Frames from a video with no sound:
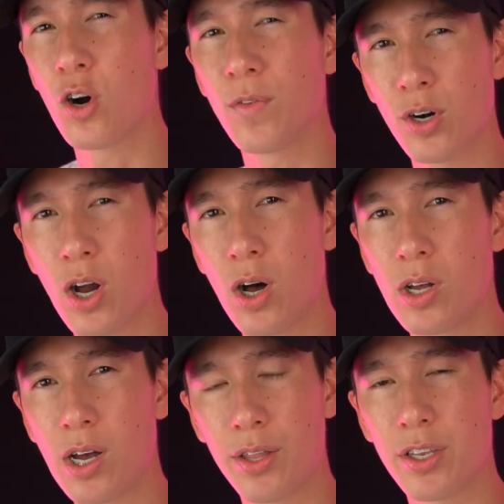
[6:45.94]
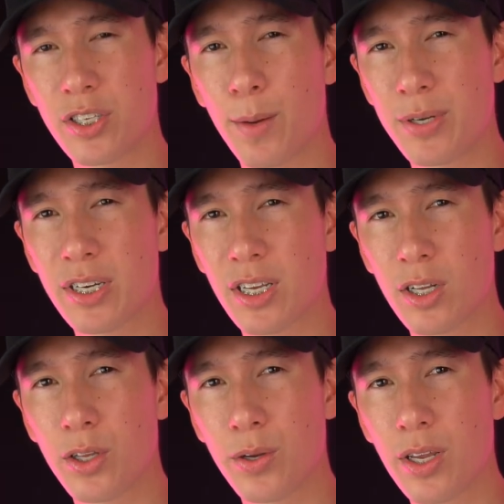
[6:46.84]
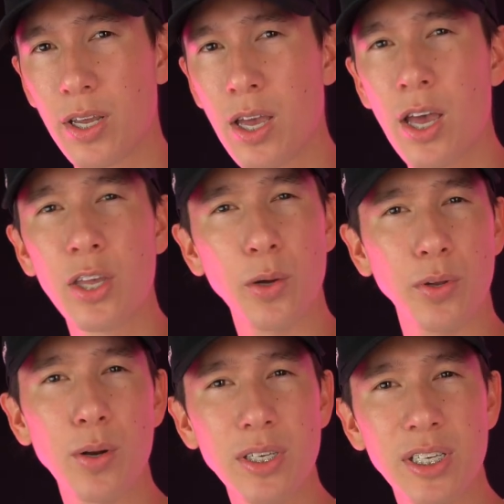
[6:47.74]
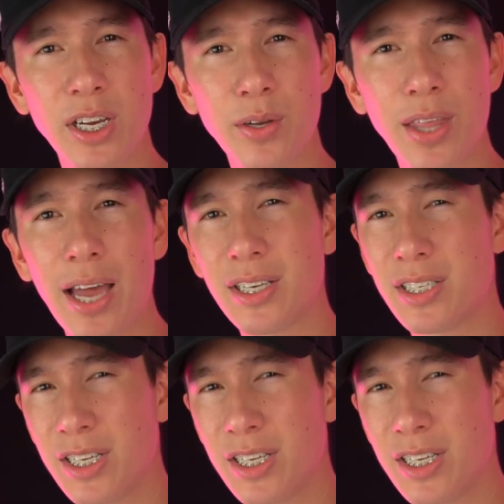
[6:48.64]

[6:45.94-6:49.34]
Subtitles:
overall, on the subject included. You'll notice here that